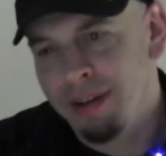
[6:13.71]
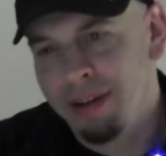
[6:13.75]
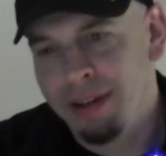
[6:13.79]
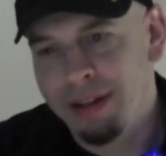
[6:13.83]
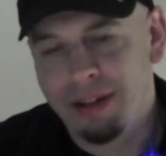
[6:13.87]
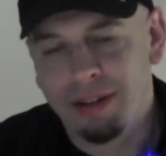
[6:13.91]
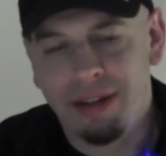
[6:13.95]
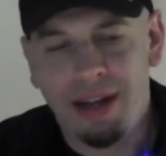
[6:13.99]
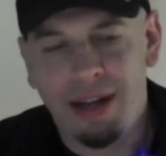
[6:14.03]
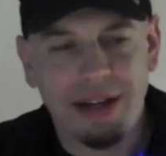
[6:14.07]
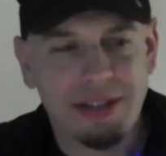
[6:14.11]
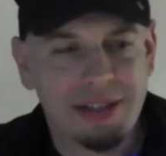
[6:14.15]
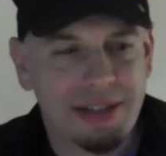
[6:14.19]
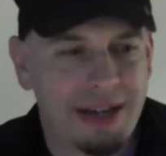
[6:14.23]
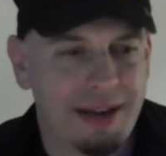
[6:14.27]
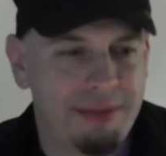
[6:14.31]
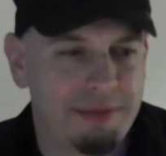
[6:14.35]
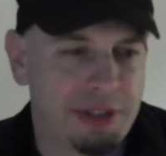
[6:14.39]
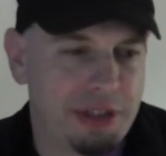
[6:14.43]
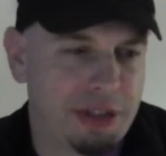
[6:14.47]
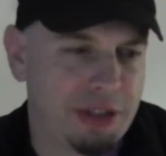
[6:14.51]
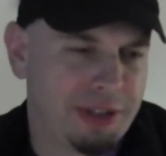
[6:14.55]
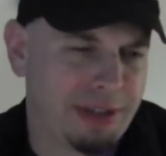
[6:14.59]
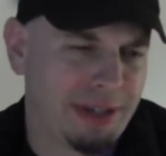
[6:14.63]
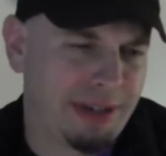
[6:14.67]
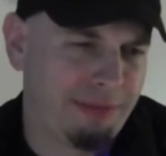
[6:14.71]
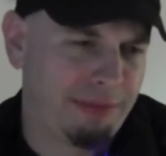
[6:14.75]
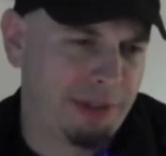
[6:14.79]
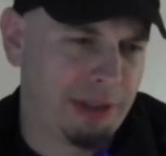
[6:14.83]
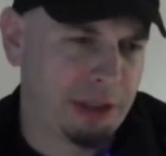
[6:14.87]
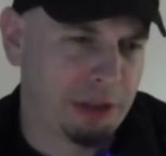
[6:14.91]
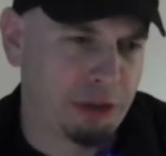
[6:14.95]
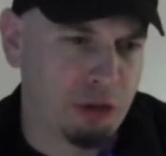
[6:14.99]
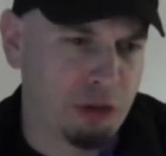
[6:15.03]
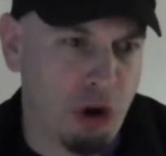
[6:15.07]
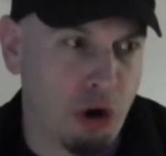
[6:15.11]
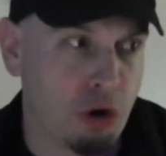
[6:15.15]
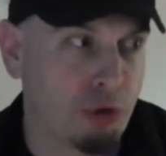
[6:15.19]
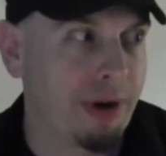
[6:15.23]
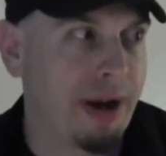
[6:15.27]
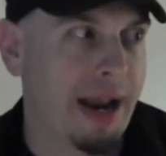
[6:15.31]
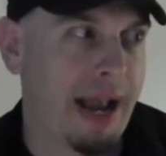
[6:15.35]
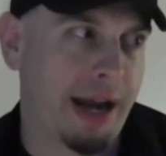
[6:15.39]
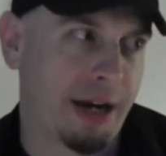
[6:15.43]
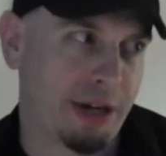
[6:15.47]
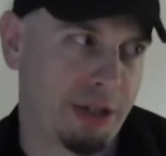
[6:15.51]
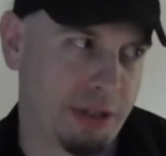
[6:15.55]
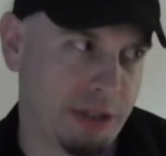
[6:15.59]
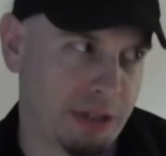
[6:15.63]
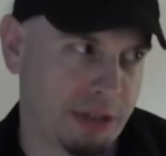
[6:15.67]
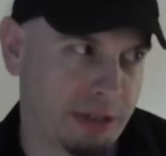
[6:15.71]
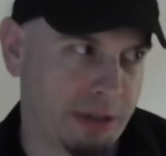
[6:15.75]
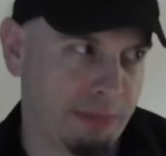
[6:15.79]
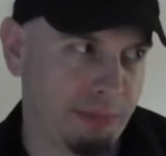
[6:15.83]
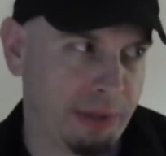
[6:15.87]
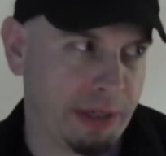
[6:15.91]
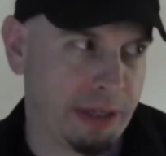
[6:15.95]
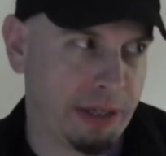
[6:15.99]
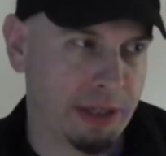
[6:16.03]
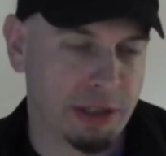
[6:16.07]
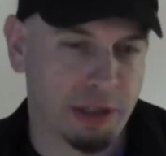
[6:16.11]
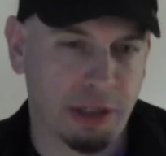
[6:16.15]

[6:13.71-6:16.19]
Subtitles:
Like, a lot of times you just have like no reaction to something.